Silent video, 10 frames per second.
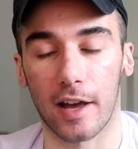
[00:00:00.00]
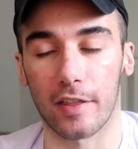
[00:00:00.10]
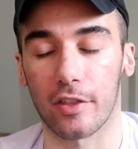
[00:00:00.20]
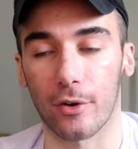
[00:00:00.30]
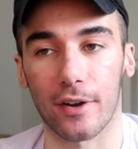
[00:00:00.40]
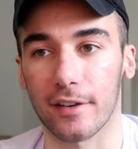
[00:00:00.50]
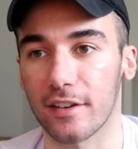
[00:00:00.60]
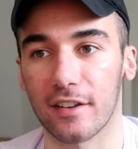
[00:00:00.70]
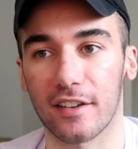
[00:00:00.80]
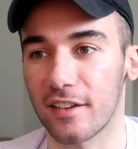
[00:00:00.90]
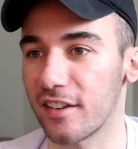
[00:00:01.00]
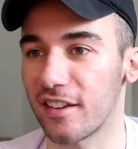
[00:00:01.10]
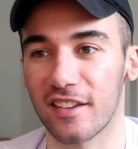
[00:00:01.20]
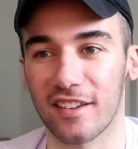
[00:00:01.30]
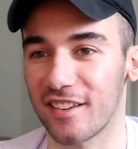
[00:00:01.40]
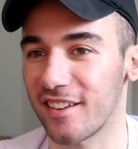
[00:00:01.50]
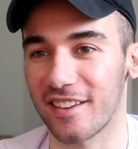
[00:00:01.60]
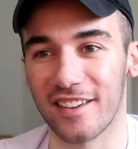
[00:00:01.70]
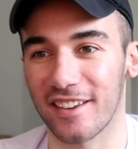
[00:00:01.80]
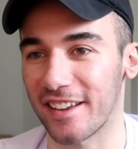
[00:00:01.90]
I thought
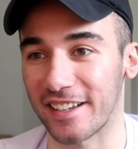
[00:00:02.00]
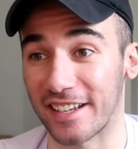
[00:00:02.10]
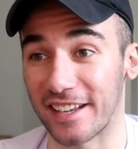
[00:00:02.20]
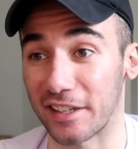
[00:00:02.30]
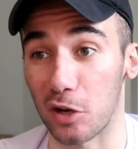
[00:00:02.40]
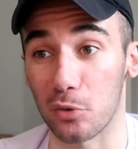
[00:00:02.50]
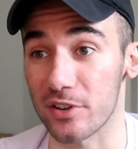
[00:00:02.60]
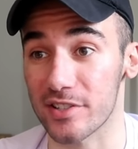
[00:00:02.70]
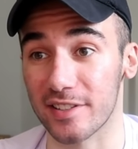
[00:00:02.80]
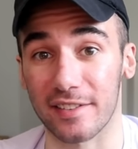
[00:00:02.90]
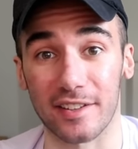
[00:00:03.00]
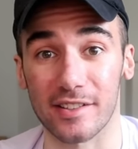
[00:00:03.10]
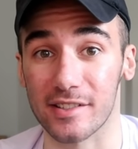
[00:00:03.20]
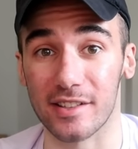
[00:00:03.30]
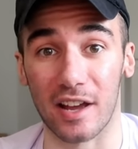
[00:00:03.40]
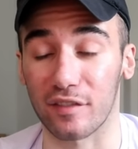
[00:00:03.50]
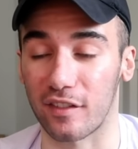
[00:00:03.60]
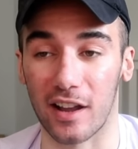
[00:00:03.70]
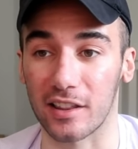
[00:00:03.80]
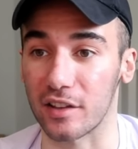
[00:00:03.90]
it can't get worse than this. I
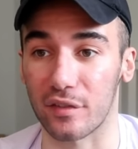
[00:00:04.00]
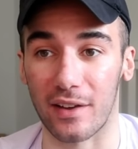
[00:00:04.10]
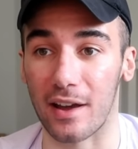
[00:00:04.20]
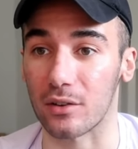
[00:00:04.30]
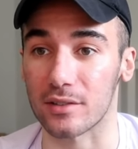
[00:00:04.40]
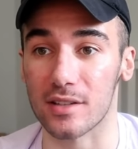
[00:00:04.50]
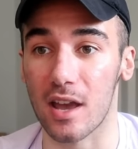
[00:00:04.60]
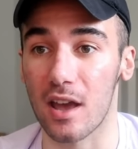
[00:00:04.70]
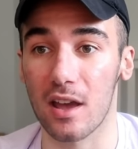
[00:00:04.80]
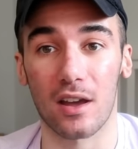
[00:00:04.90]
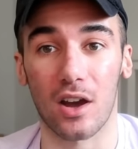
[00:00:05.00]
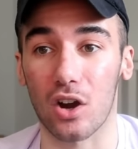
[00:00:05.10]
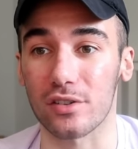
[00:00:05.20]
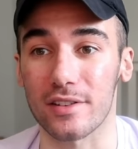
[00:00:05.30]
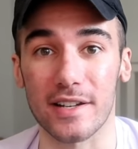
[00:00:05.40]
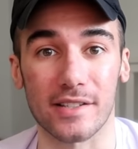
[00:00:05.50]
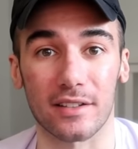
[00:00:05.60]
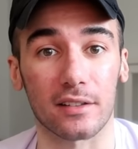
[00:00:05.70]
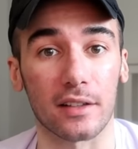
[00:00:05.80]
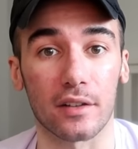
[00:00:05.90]
finally found a
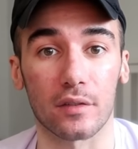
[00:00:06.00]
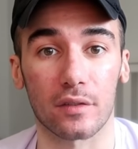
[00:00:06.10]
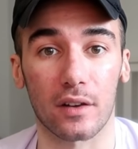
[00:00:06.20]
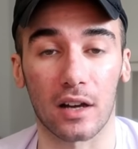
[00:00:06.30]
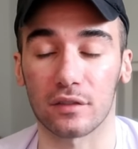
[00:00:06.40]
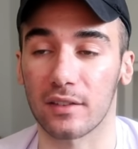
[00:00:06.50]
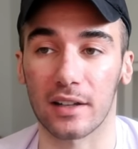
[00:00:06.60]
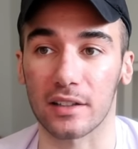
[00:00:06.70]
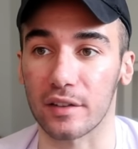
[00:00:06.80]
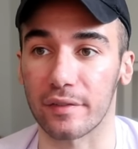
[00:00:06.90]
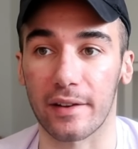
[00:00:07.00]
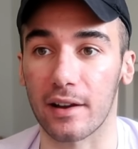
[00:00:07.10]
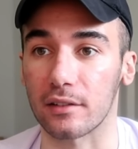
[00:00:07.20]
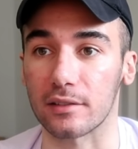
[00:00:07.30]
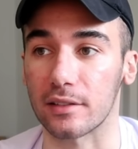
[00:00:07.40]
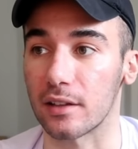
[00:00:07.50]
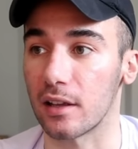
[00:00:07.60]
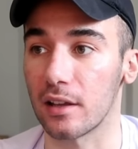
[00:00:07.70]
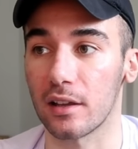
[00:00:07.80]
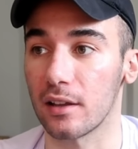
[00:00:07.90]
reason to live. I finally found
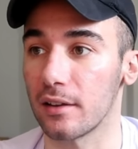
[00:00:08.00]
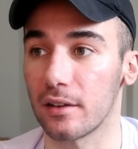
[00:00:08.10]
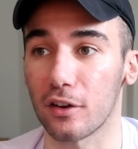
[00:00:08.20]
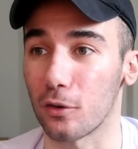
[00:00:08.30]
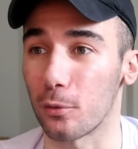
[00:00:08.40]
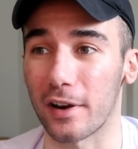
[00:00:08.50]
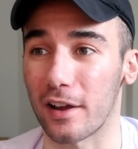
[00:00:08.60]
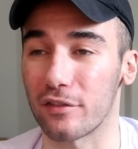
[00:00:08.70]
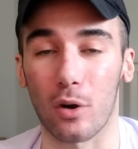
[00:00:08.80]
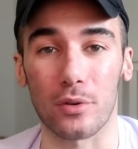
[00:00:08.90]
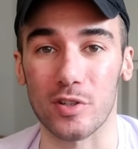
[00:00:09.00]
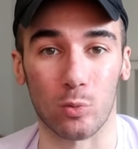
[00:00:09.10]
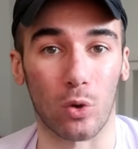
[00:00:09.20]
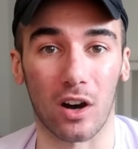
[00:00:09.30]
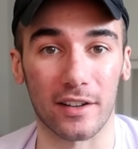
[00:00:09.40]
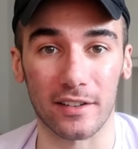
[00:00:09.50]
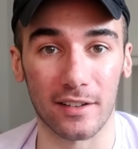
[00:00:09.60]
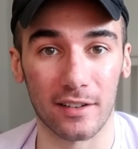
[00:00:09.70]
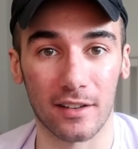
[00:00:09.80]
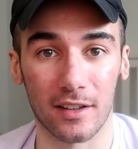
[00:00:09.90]
what I've always wanted.